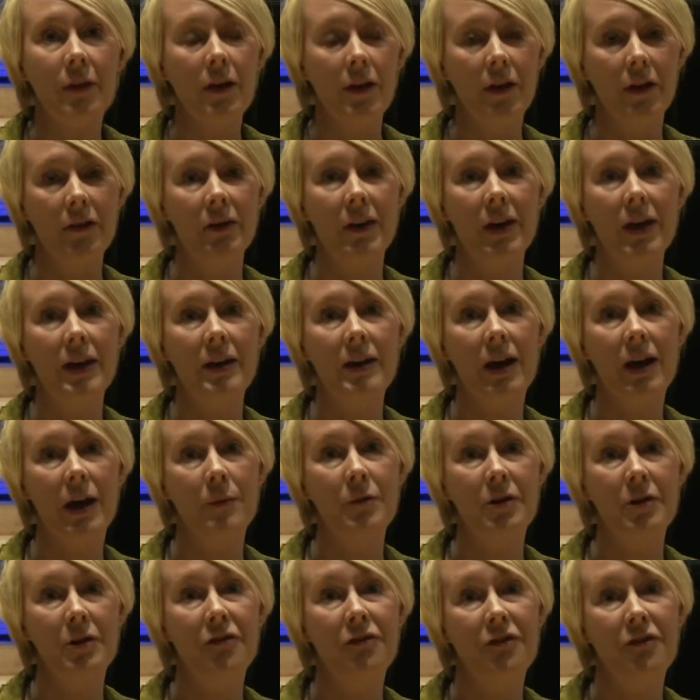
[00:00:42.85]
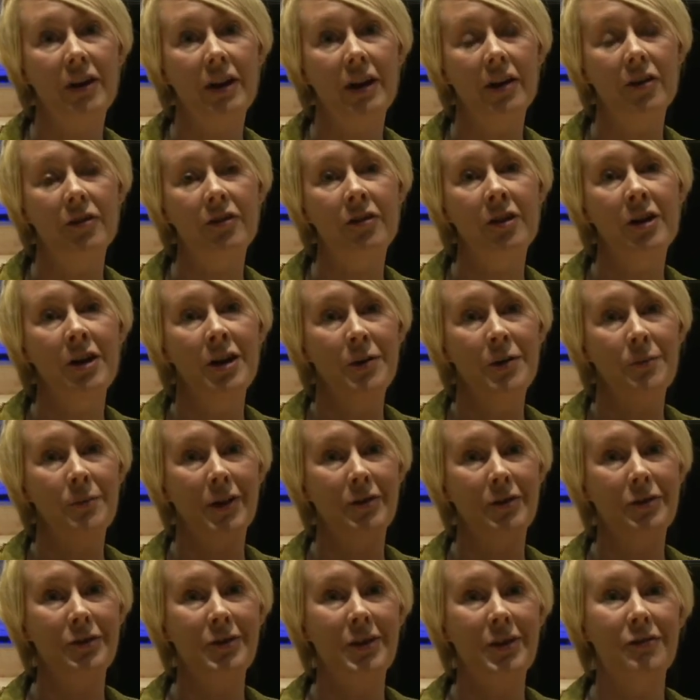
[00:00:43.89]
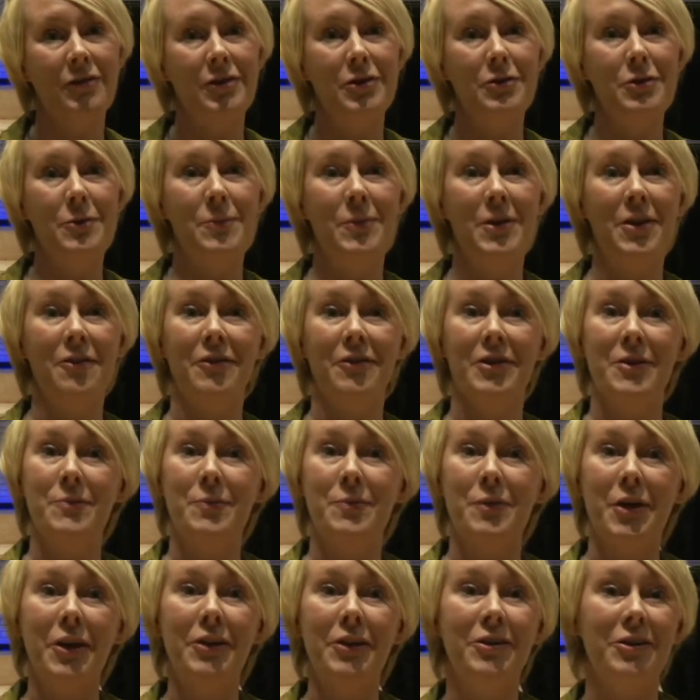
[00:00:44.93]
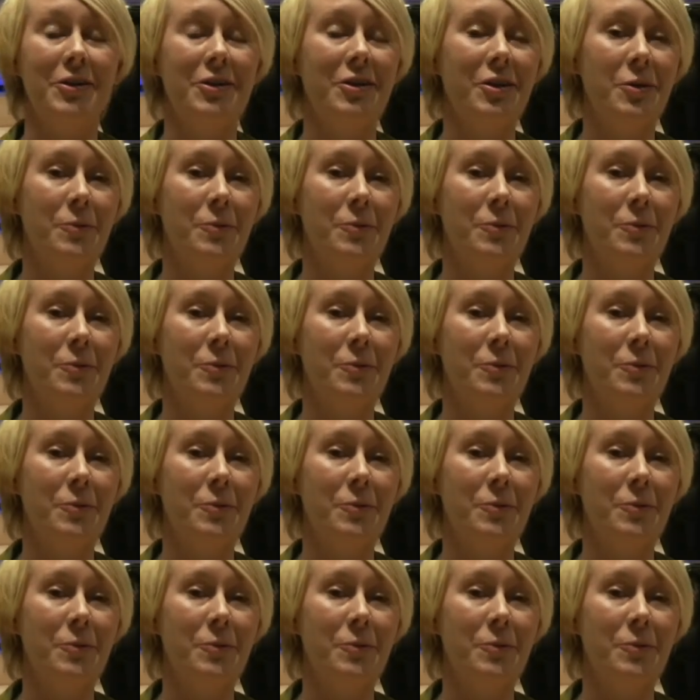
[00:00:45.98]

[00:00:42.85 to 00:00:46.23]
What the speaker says: and then I'm going to finish by just giving you a bit of an impression